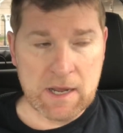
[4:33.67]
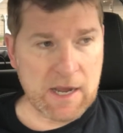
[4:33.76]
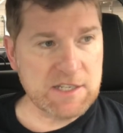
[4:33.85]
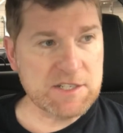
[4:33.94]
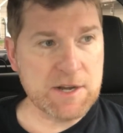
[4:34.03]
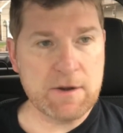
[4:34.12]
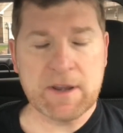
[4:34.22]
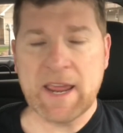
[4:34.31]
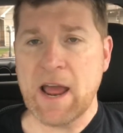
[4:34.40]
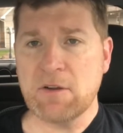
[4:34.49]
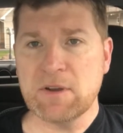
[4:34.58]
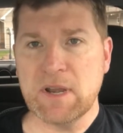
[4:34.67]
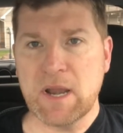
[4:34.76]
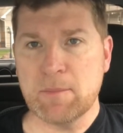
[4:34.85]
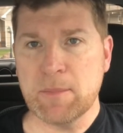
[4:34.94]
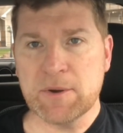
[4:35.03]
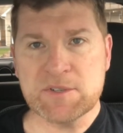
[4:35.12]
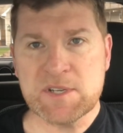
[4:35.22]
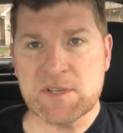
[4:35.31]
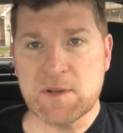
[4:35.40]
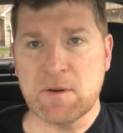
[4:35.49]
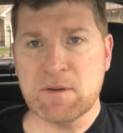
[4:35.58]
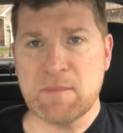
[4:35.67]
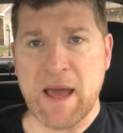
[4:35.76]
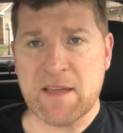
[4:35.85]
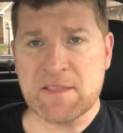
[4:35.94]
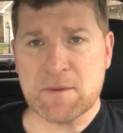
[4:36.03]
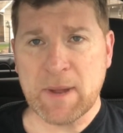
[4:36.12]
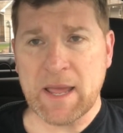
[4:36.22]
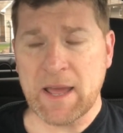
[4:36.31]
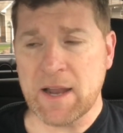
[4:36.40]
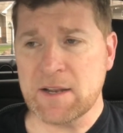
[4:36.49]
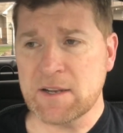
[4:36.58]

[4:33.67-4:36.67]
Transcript: I start counting numbers and doing math in my head,